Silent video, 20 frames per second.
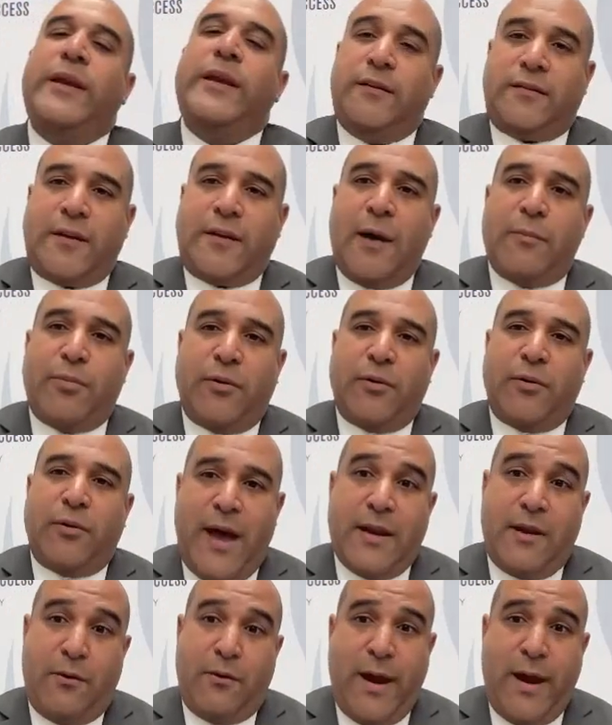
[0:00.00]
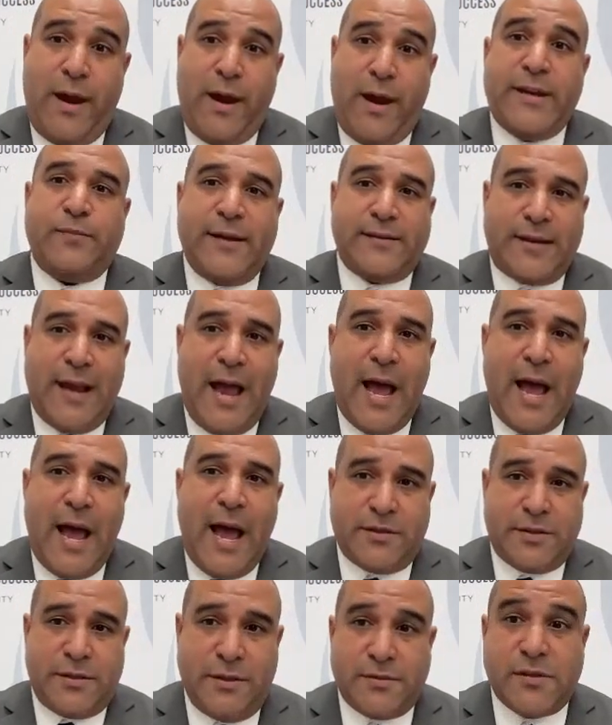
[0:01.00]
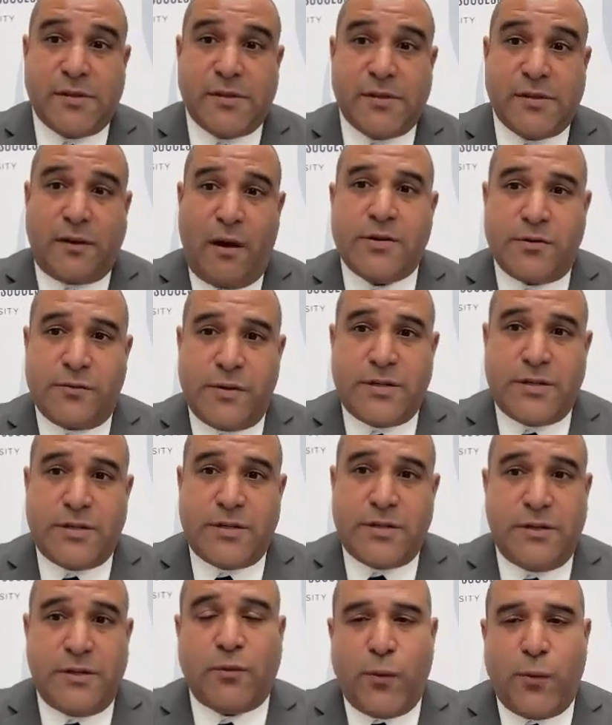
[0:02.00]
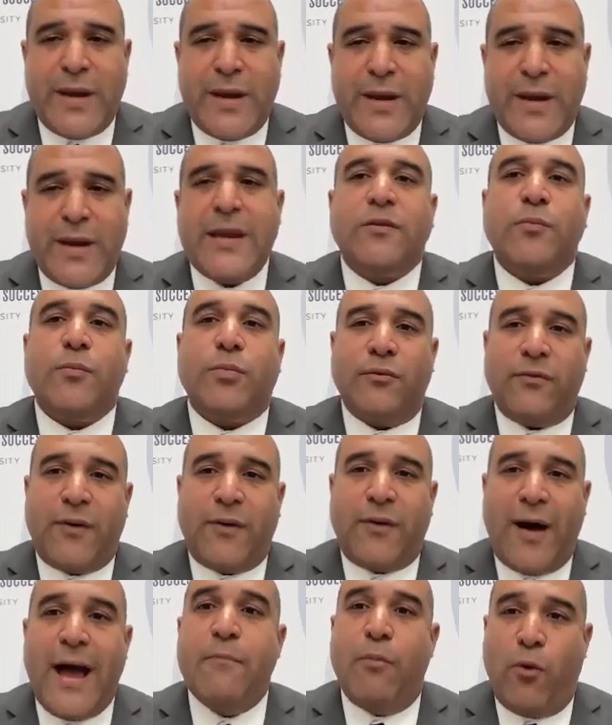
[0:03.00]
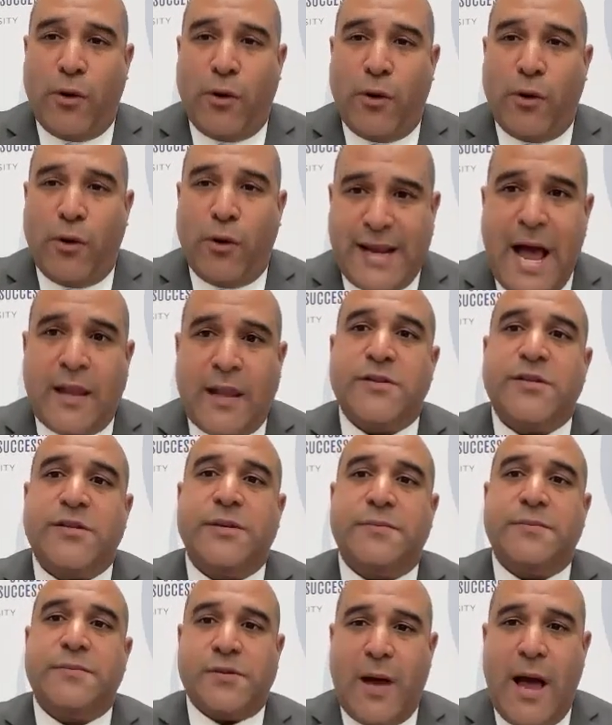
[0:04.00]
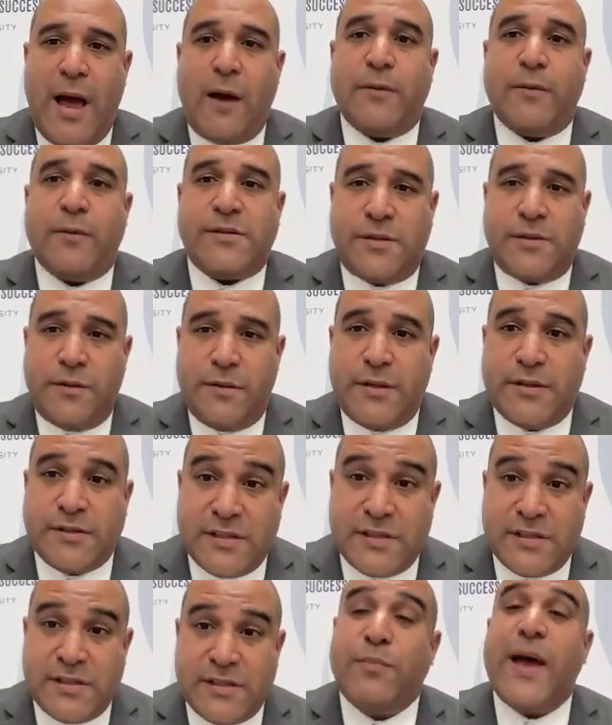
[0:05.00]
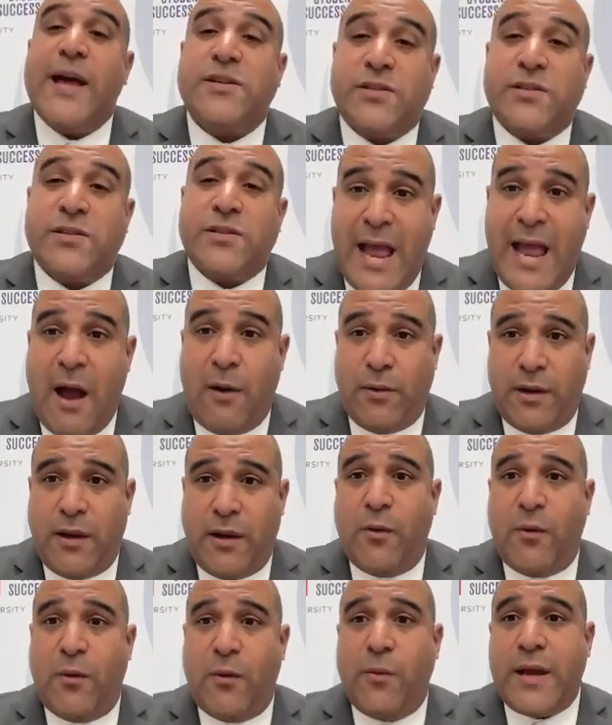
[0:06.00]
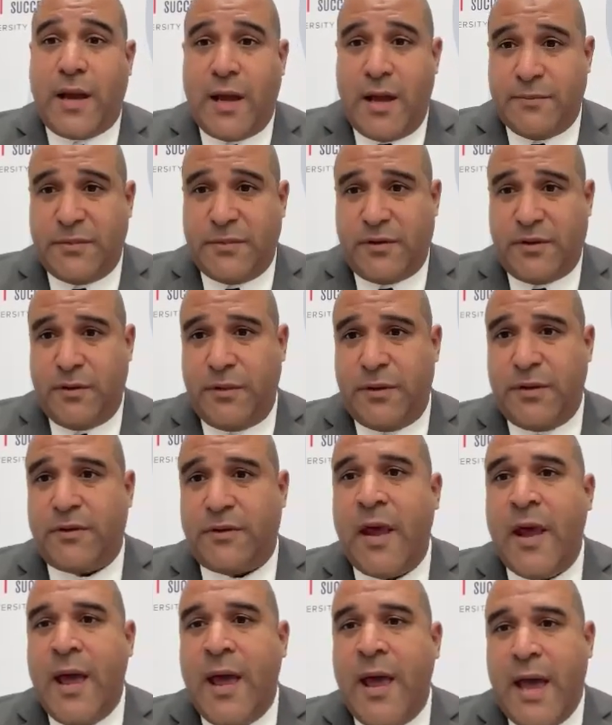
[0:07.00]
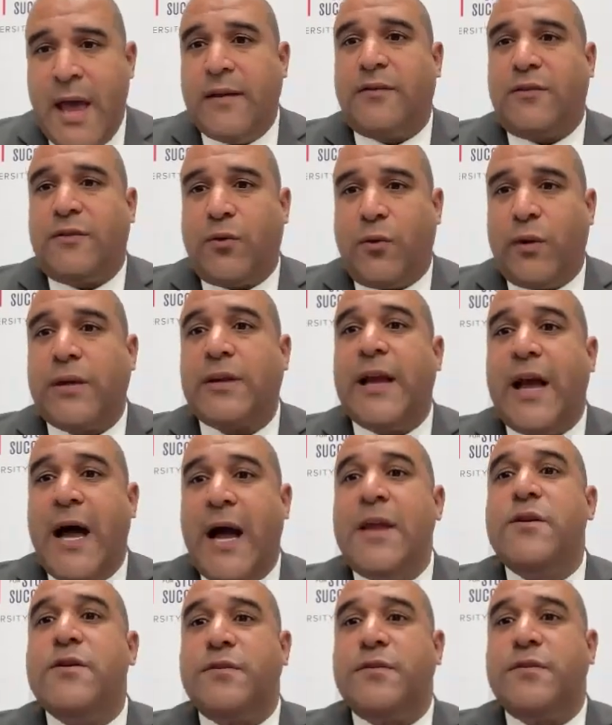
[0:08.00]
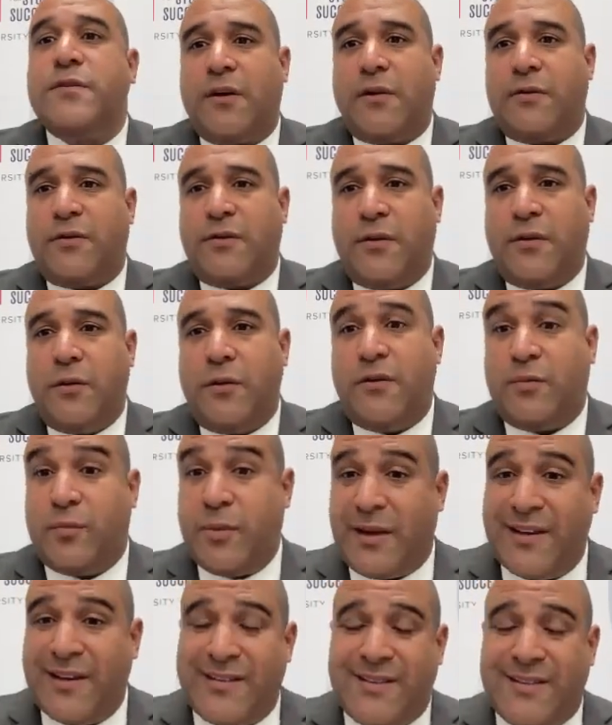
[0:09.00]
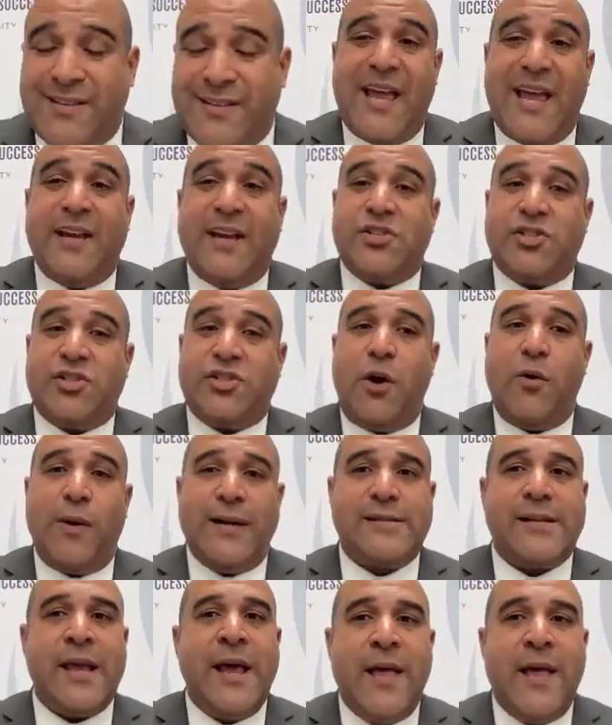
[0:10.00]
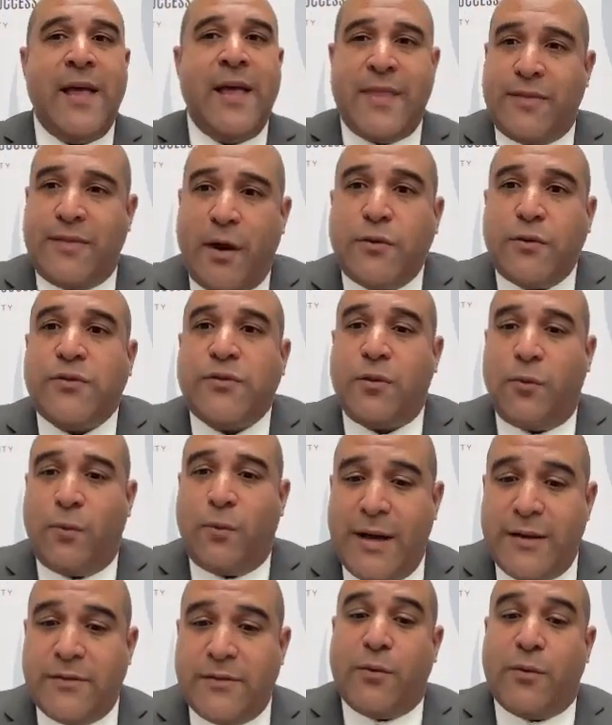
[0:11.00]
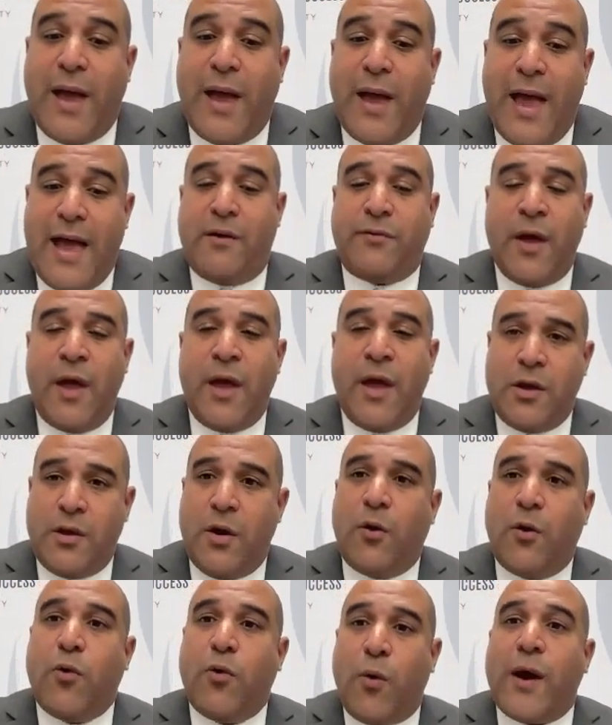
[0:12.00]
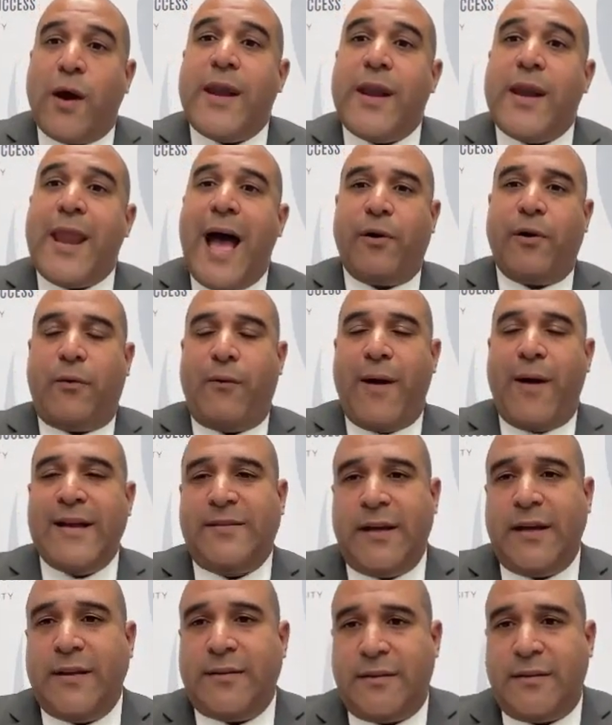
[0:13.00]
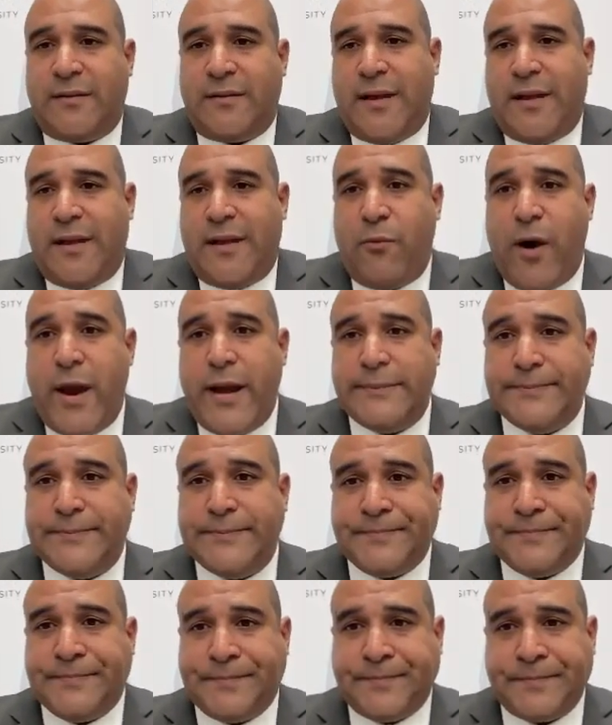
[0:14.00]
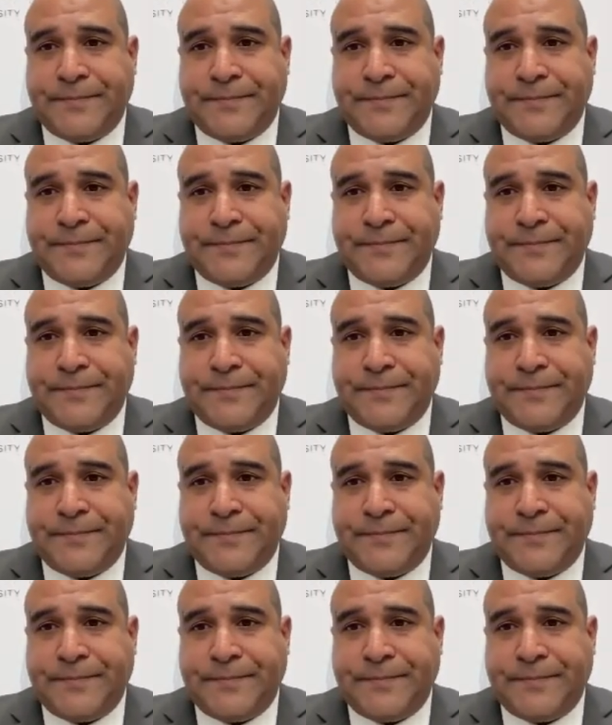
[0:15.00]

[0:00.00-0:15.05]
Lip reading: we need to stop providing race-based scholarships. The larger issue is we need to provide more scholarships to our students, especially our low-income students and historically underserved students, because the data show us that those are the ones who have, who are not progressing at the same rate.